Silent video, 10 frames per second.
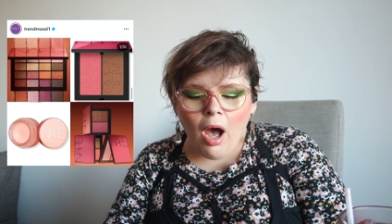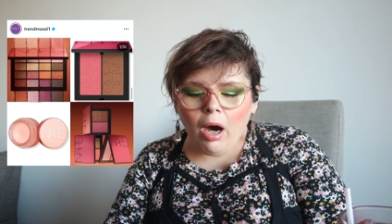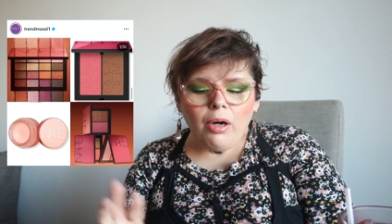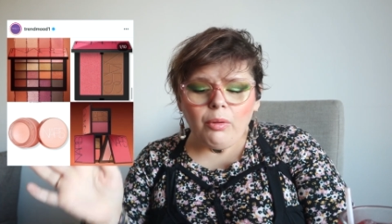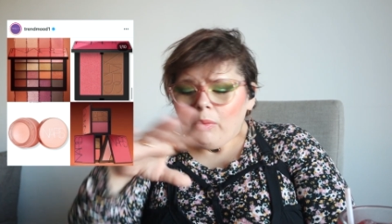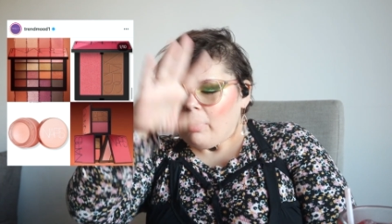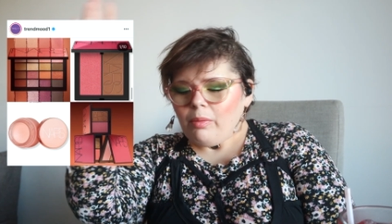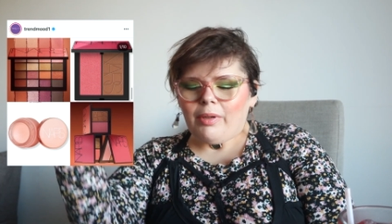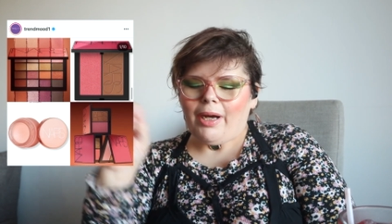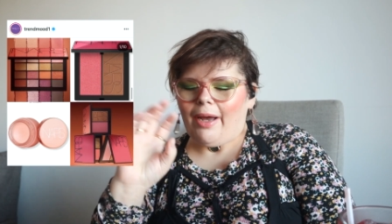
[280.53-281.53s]
Oh,
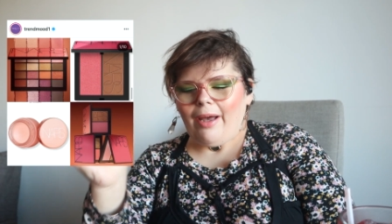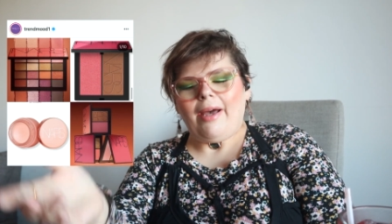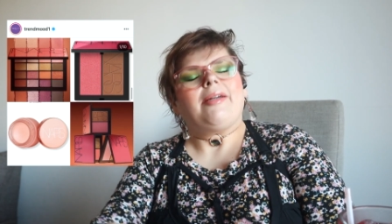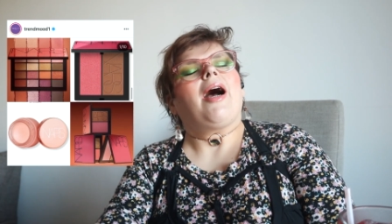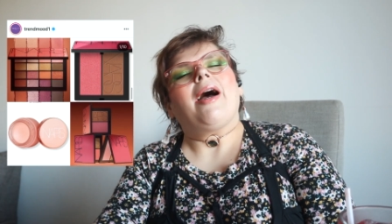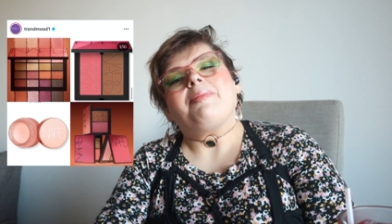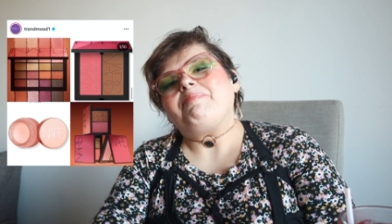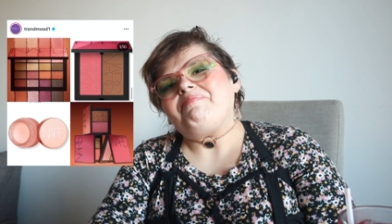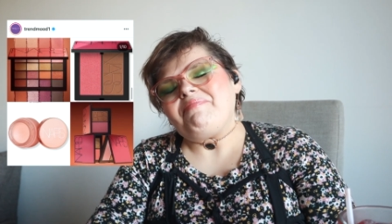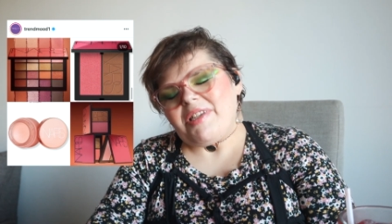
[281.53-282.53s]
I, I, I
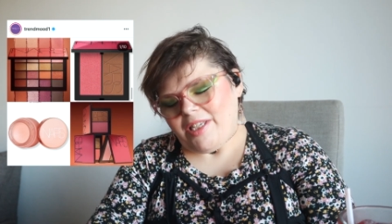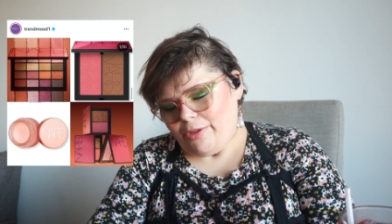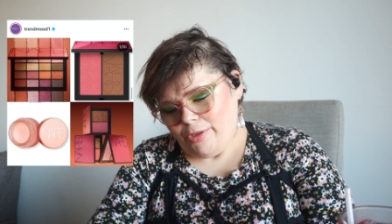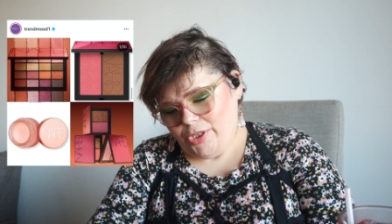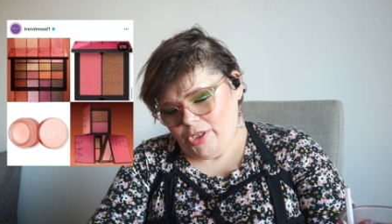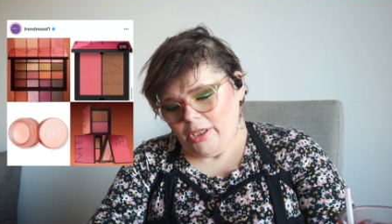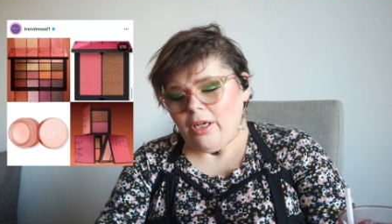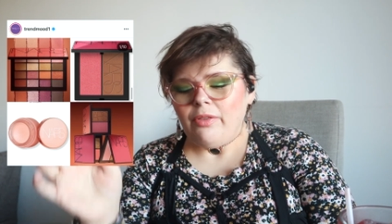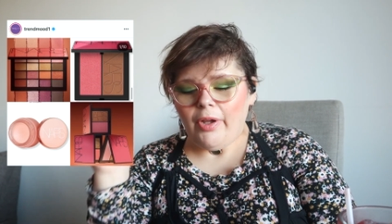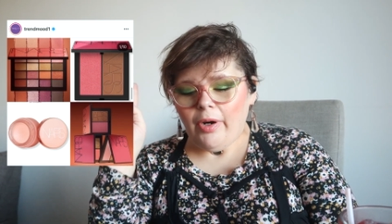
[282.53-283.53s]
misunderstood.
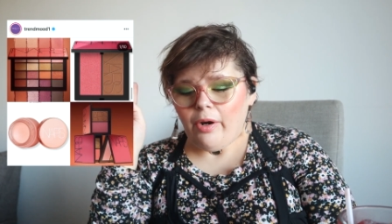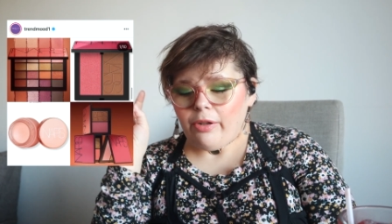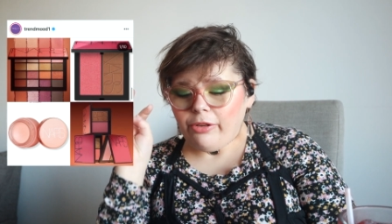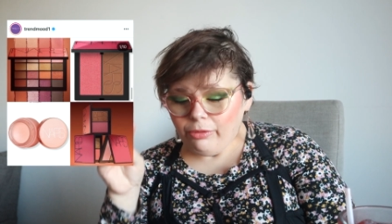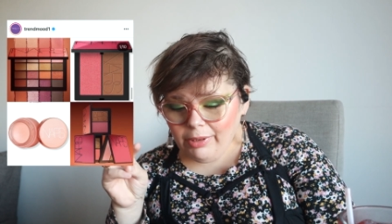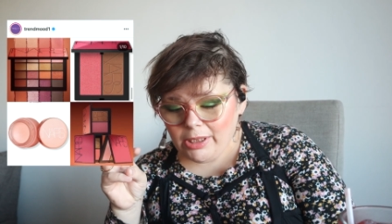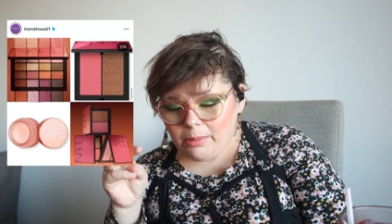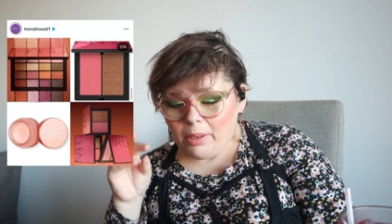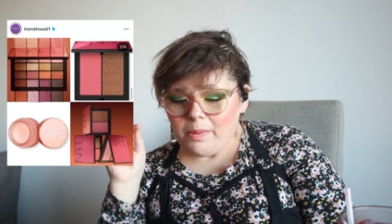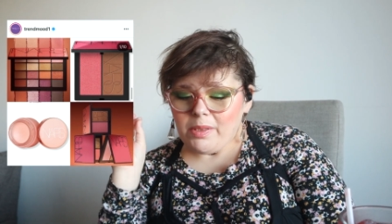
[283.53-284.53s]
There are three
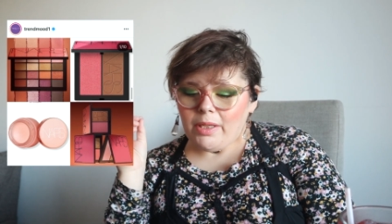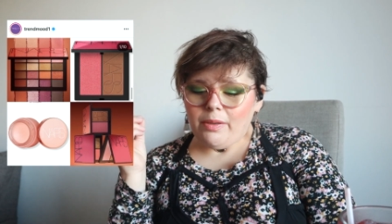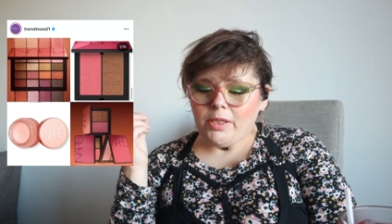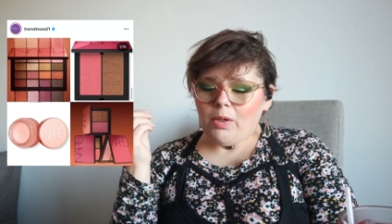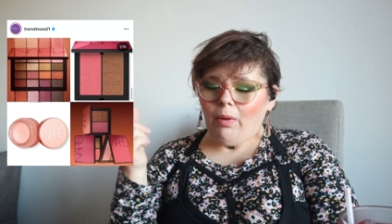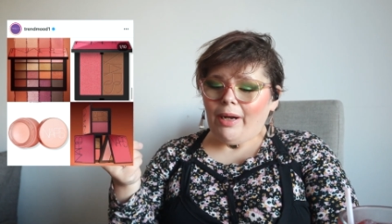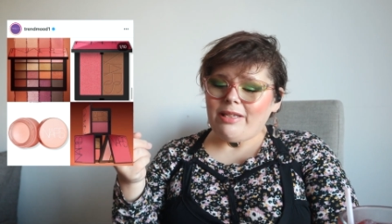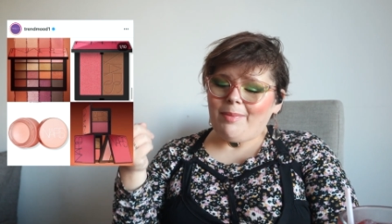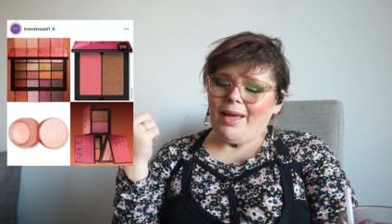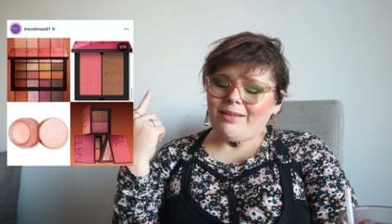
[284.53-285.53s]
duos. There's
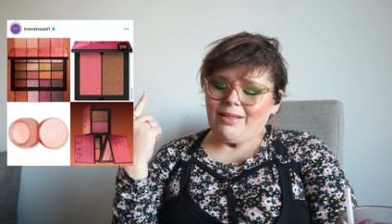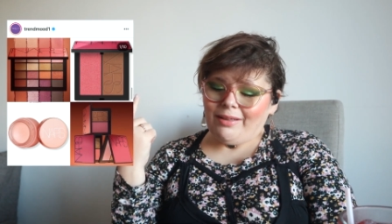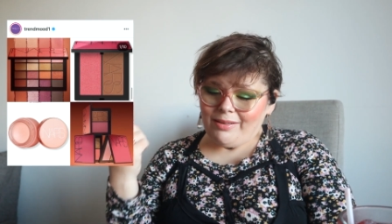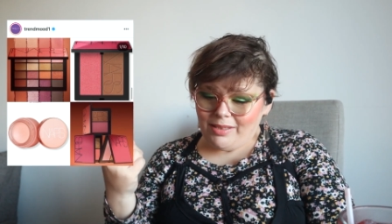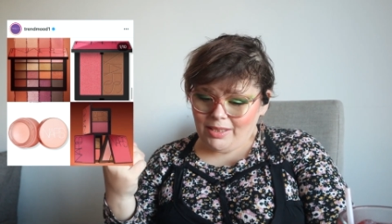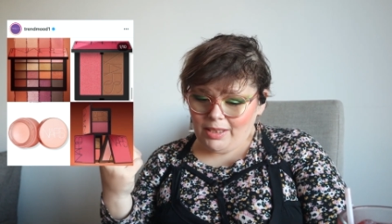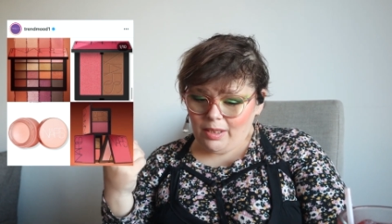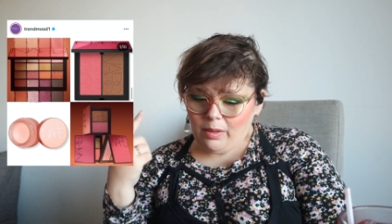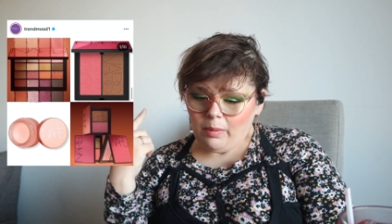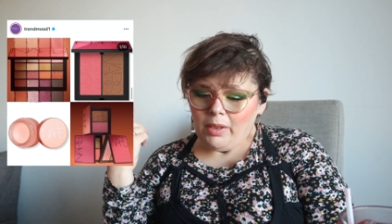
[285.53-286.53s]
Orgasm X and
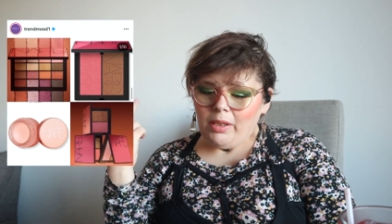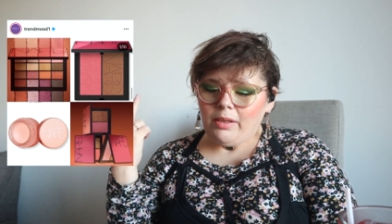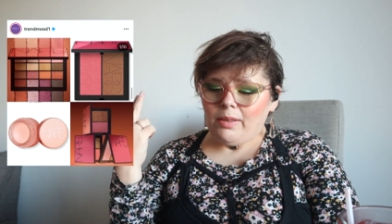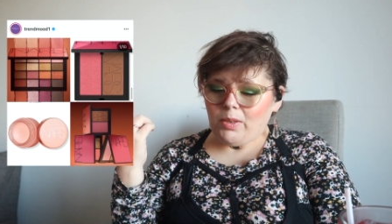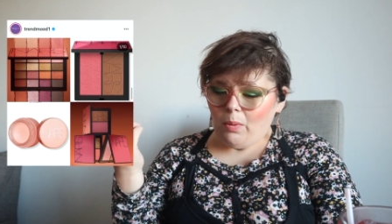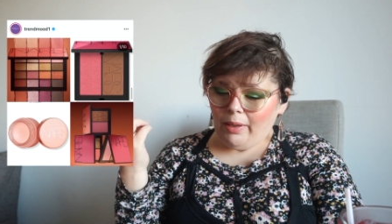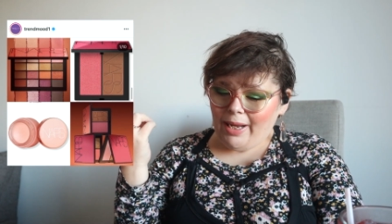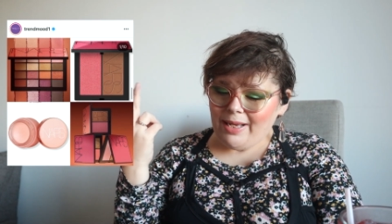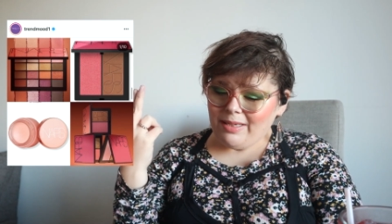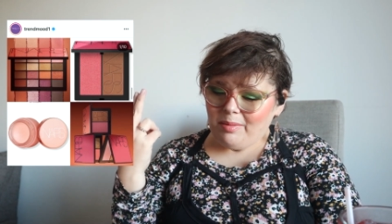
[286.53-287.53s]
Casino, there's
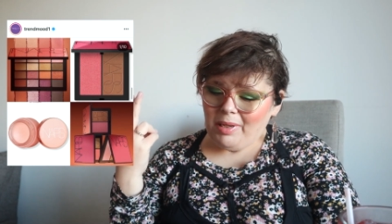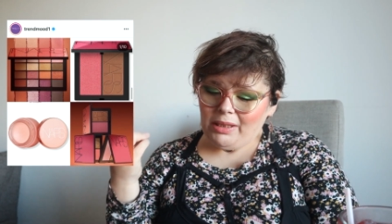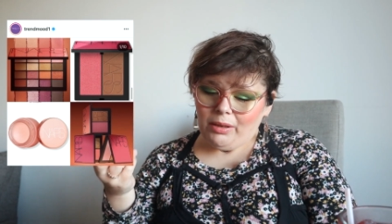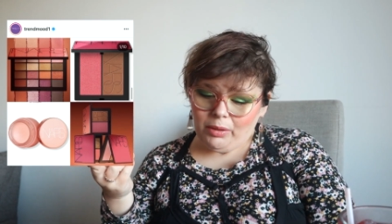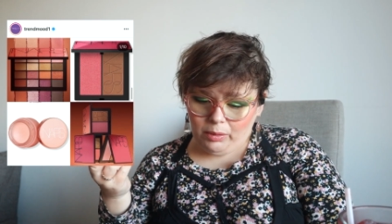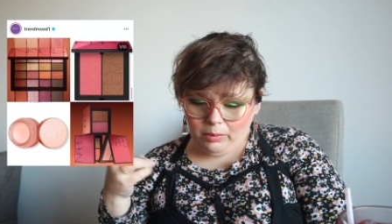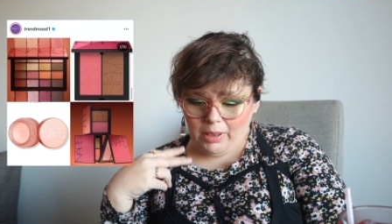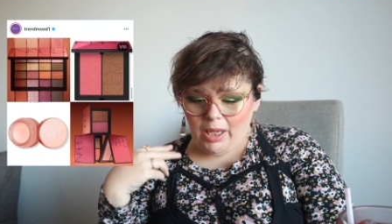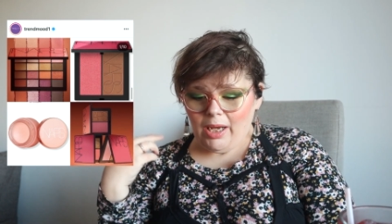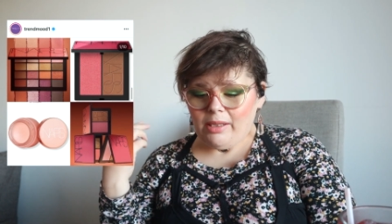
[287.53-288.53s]
Orgasm and
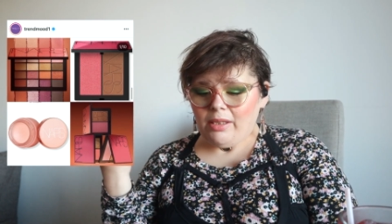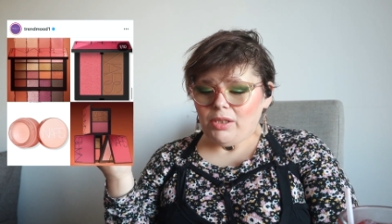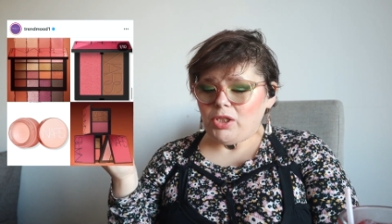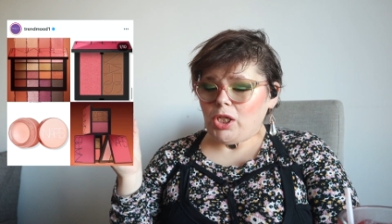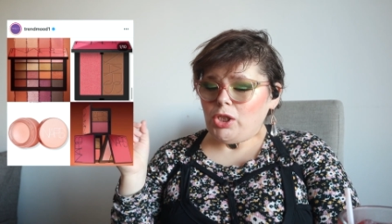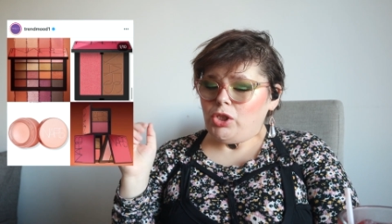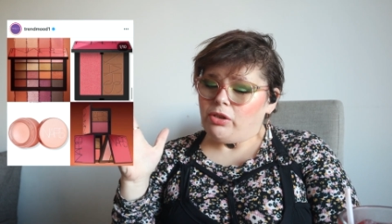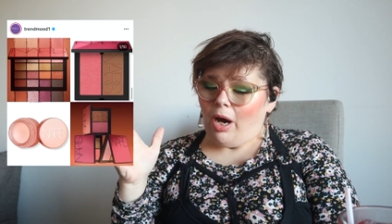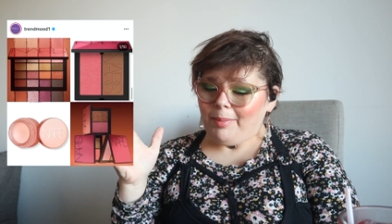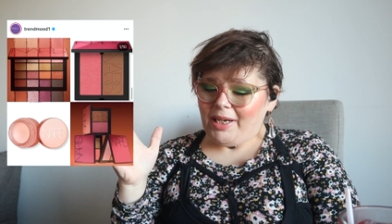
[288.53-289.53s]
Laguna, and there's
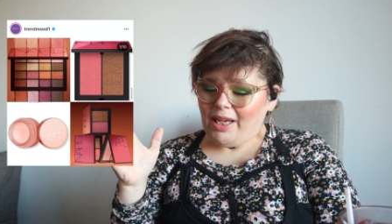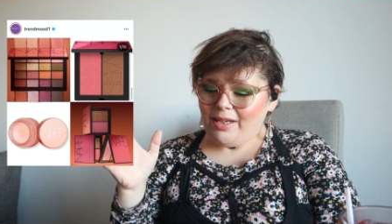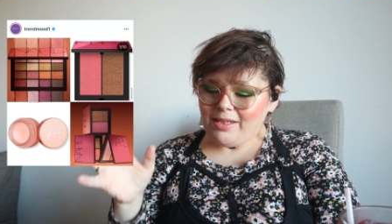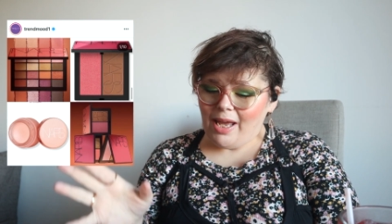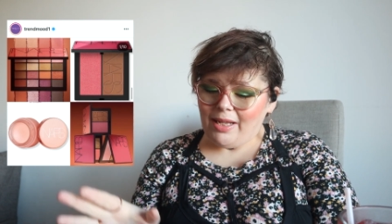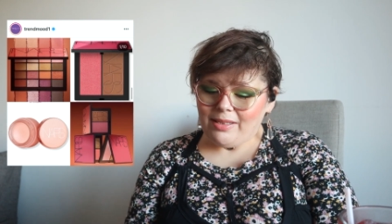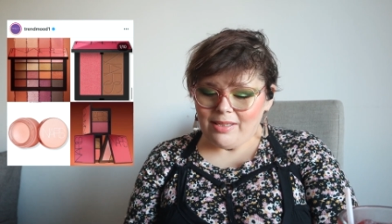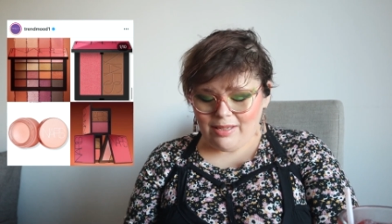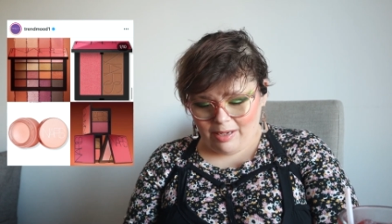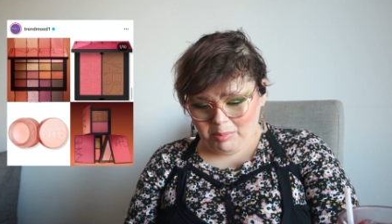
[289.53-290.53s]
Dominate and
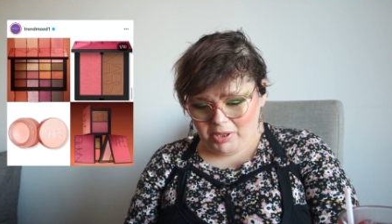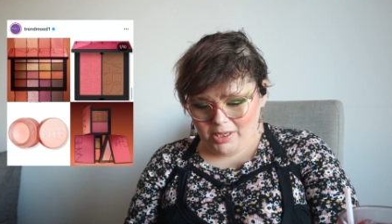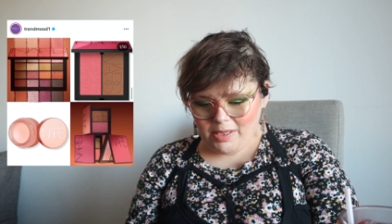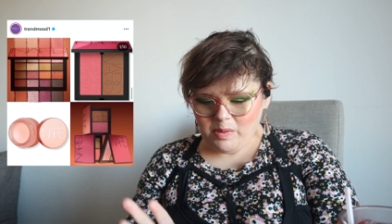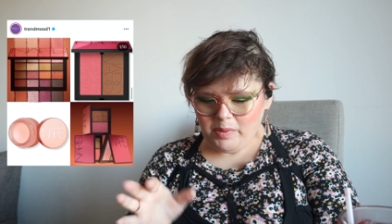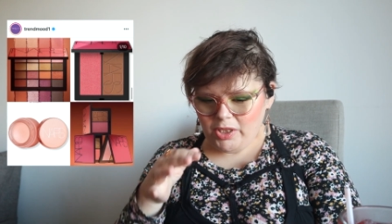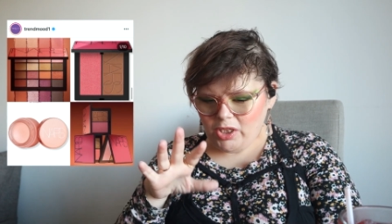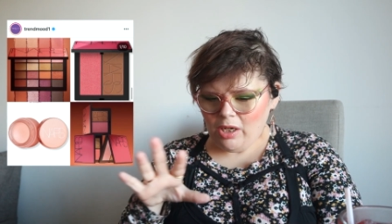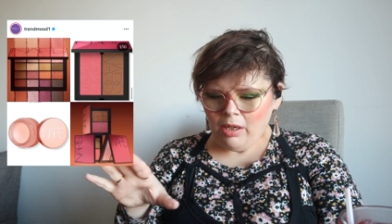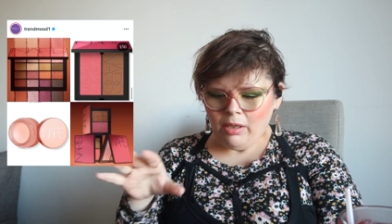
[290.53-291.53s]
Cypress, which